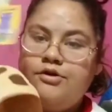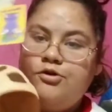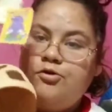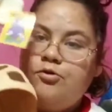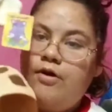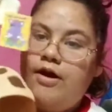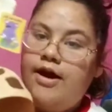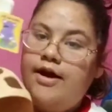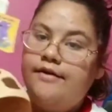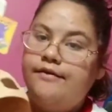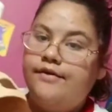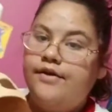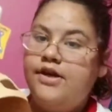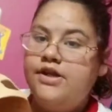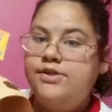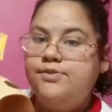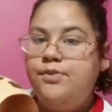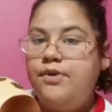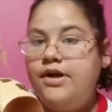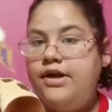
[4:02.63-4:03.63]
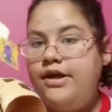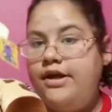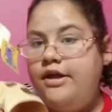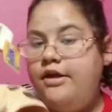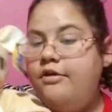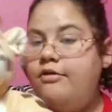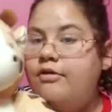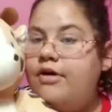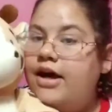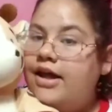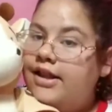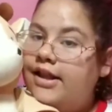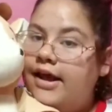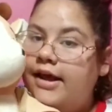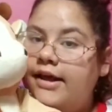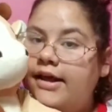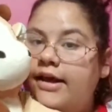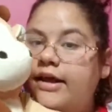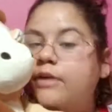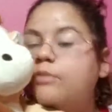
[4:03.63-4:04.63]
giraffe. He's pretty cute. I
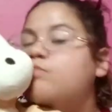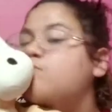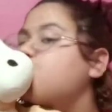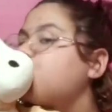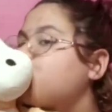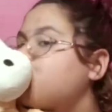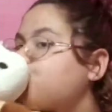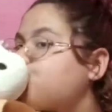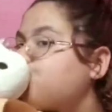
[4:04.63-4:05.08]
like him.